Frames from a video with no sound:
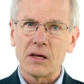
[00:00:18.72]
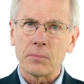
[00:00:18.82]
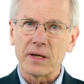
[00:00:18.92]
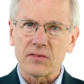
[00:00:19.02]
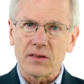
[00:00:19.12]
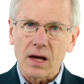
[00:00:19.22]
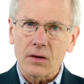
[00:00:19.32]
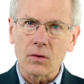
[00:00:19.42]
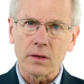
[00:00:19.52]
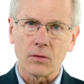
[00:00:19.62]
But it's not
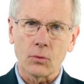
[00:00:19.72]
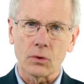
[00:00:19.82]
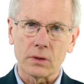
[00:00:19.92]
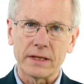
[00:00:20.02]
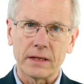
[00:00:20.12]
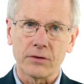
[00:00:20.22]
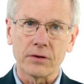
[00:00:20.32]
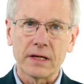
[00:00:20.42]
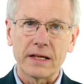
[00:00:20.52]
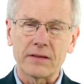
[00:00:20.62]
only the world
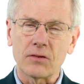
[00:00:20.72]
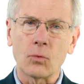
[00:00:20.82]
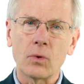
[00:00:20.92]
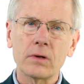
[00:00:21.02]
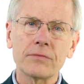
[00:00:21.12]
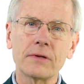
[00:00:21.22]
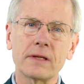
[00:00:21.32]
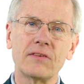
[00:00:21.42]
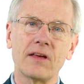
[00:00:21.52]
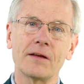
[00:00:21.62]
leader, it's a wonderful
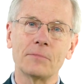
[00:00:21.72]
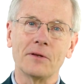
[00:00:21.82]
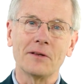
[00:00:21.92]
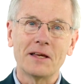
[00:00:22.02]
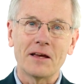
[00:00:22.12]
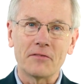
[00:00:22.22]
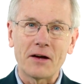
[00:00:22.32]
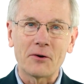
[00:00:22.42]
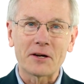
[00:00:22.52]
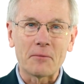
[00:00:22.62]
example of
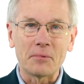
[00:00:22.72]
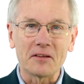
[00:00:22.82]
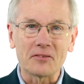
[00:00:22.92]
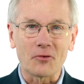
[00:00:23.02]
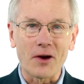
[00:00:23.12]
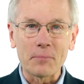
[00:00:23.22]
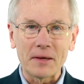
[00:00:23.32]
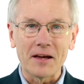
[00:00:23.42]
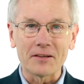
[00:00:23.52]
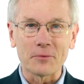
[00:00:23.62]
how a couple of
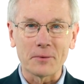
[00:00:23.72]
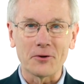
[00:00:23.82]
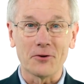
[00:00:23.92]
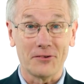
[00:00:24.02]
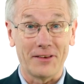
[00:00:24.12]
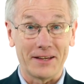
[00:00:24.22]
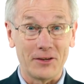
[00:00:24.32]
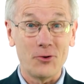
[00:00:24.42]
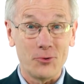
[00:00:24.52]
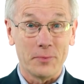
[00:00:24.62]
scrappy entrepreneurs like
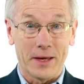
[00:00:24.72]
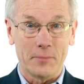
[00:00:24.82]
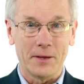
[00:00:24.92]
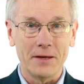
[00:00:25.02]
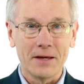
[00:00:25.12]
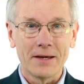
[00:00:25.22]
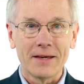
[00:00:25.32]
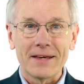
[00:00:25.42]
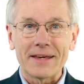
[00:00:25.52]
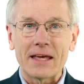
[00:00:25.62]
you, maybe,
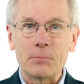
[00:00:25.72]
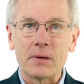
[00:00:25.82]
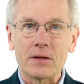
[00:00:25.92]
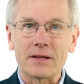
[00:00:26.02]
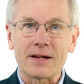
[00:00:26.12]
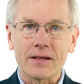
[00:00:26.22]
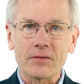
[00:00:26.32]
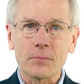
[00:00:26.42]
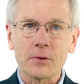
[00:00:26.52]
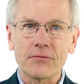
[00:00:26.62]
can build a
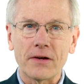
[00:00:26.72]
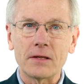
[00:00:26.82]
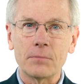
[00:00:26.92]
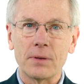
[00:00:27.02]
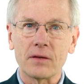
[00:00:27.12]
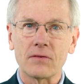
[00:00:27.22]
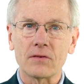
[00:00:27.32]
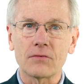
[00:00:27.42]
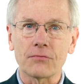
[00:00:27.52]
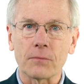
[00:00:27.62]
customer-funded
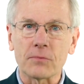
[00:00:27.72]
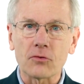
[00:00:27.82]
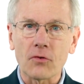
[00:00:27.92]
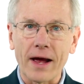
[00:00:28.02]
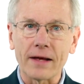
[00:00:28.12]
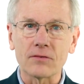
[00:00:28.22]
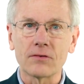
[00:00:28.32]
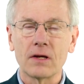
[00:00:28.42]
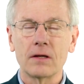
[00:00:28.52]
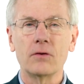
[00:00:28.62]
business from
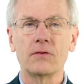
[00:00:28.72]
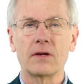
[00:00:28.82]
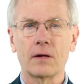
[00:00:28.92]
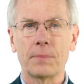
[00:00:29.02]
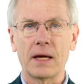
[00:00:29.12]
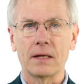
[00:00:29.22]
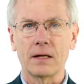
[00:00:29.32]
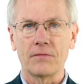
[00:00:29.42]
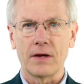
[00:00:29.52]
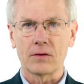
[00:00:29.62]
scratch using a
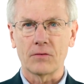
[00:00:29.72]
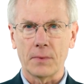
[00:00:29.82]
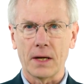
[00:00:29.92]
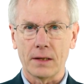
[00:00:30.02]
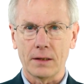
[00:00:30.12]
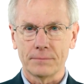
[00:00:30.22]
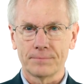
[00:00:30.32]
pay-in-advance model.